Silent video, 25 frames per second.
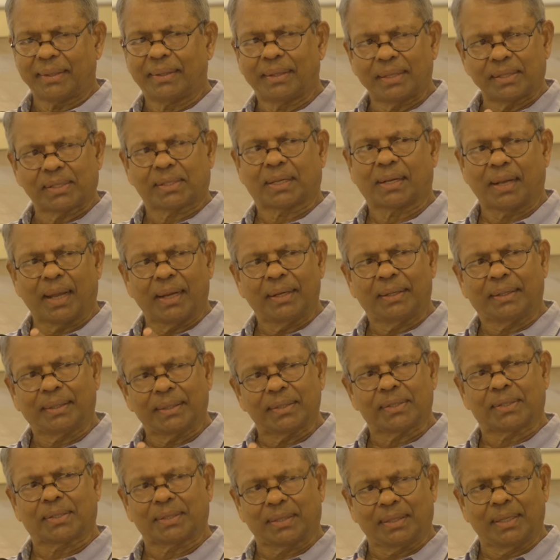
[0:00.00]
the
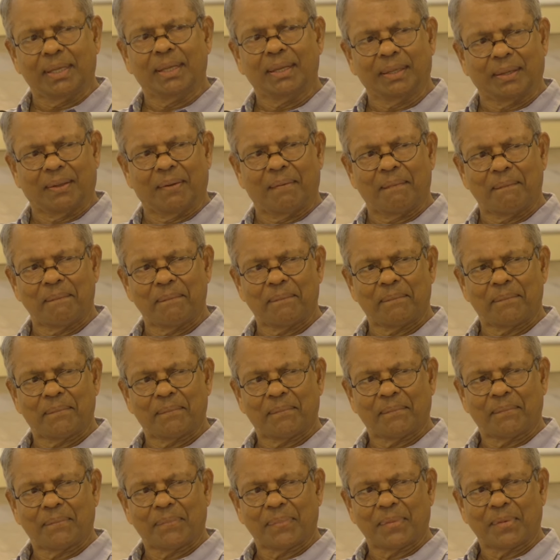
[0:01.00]
slightest thing,
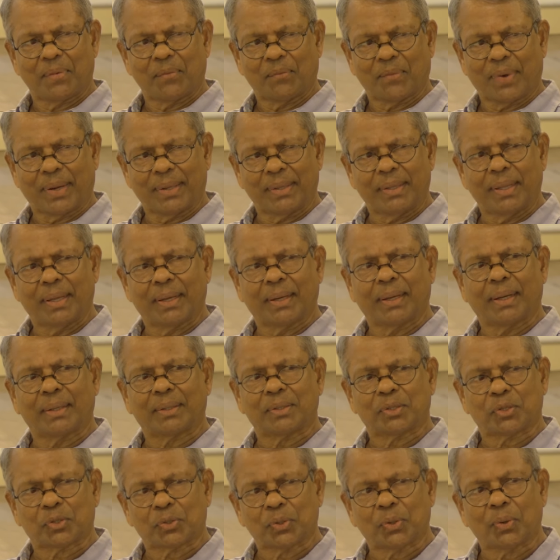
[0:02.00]
why they get
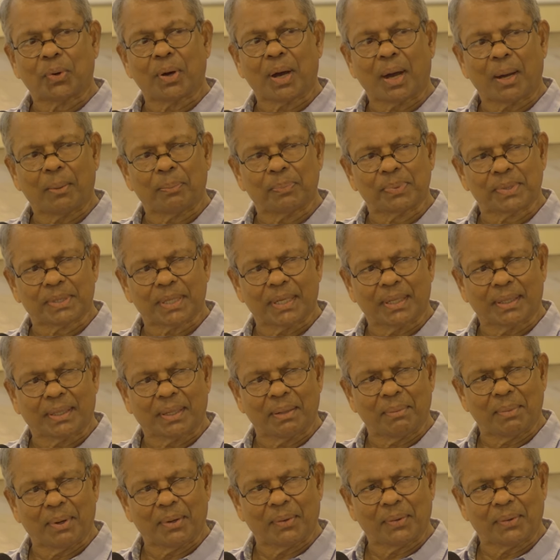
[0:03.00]
so upset
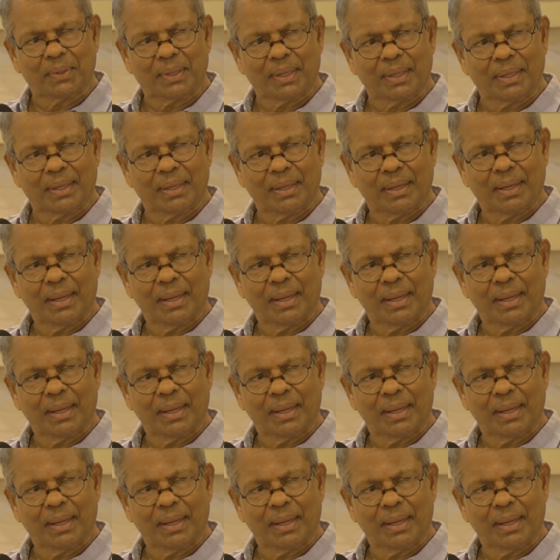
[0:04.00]
about it?